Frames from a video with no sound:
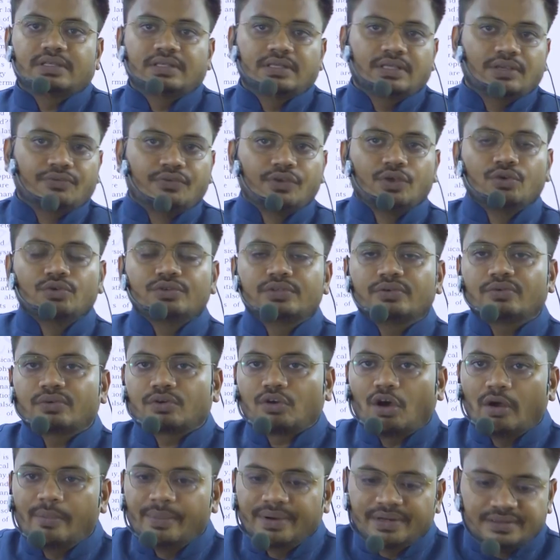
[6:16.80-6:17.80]
If you use your
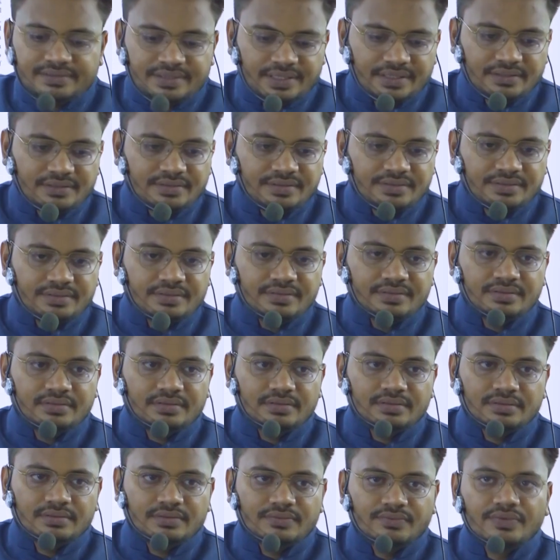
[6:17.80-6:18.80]
common
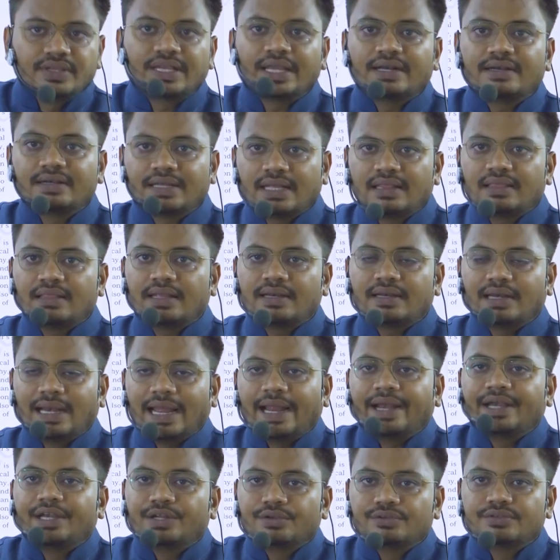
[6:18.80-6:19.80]
sense, we can tell that
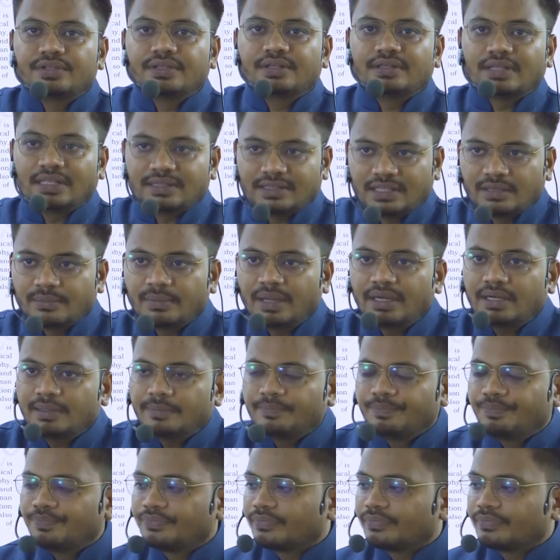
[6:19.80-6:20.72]
land use is nothing but